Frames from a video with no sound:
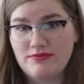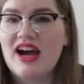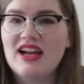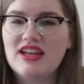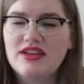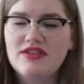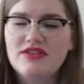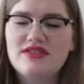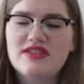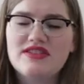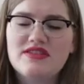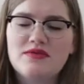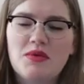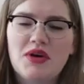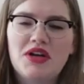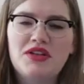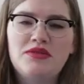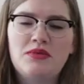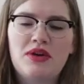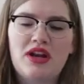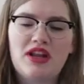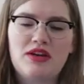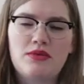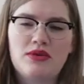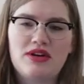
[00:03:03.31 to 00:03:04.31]
I use this one
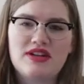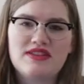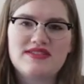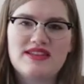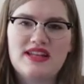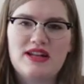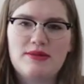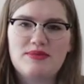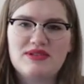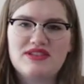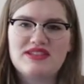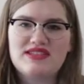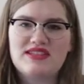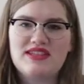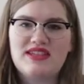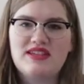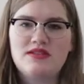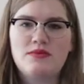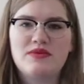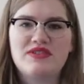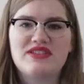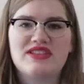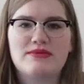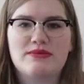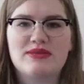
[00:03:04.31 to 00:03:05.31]
when I want to set up a
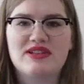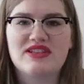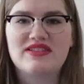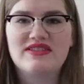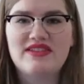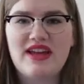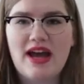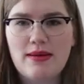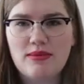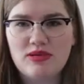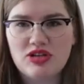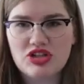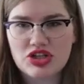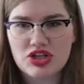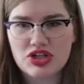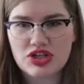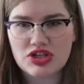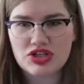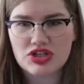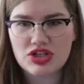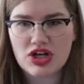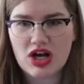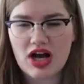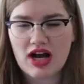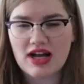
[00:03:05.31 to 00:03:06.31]
scene with some establishing
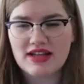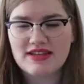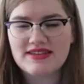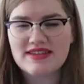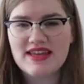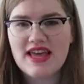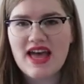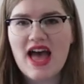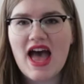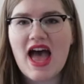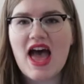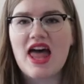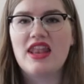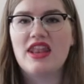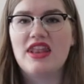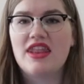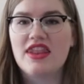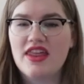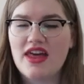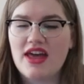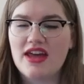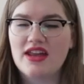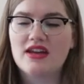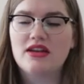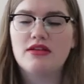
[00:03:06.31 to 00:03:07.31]
shots and
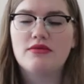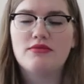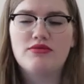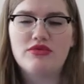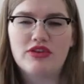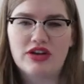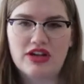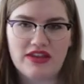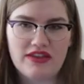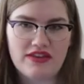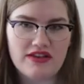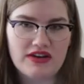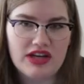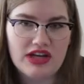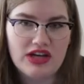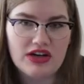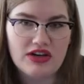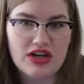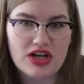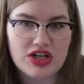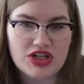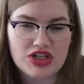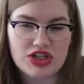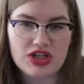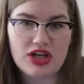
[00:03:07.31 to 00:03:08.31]
then bring in the
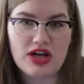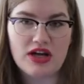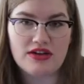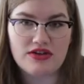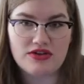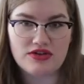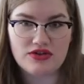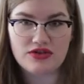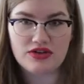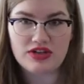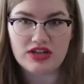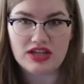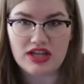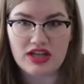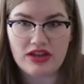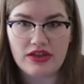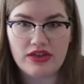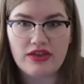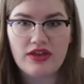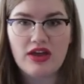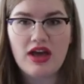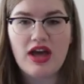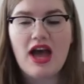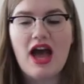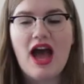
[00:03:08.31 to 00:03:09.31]
narration
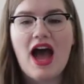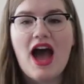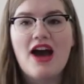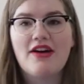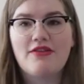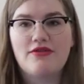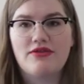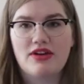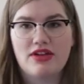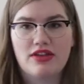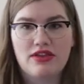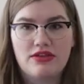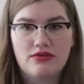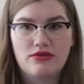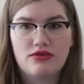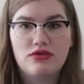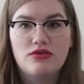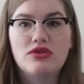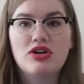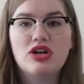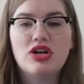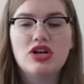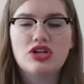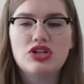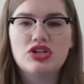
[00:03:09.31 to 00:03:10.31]
underneath halfway
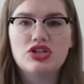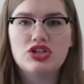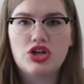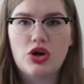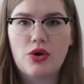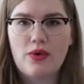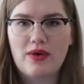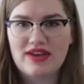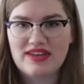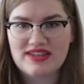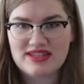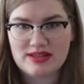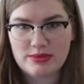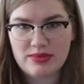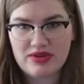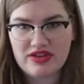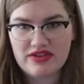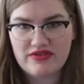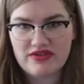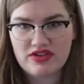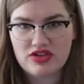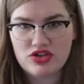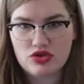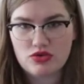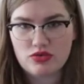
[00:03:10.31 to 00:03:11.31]
through showing some of
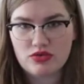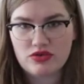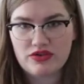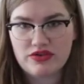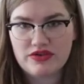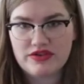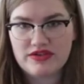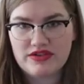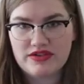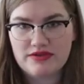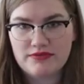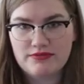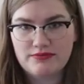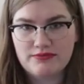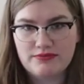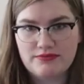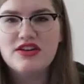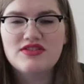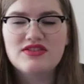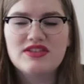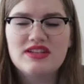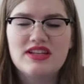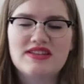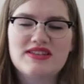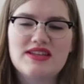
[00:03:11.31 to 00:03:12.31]
the visuals.
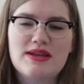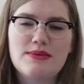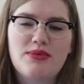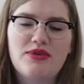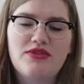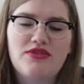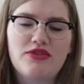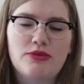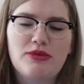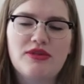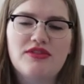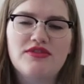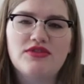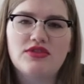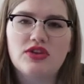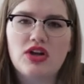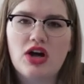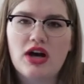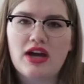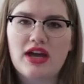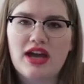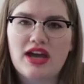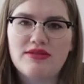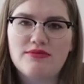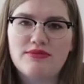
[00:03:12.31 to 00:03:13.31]
Here's an example from a
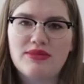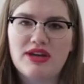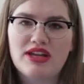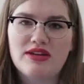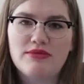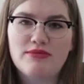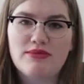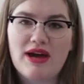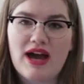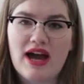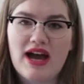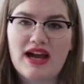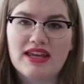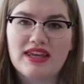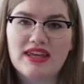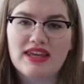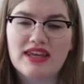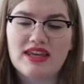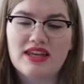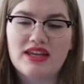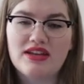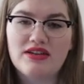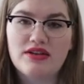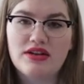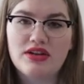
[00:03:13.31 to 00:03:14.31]
vlog I made
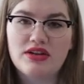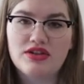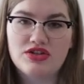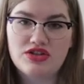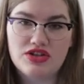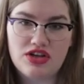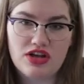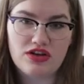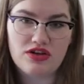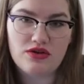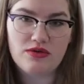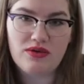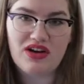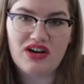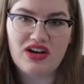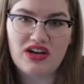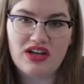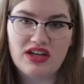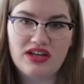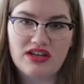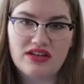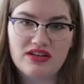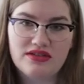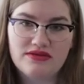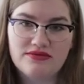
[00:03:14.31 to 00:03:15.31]
back in
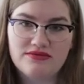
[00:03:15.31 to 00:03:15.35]
January.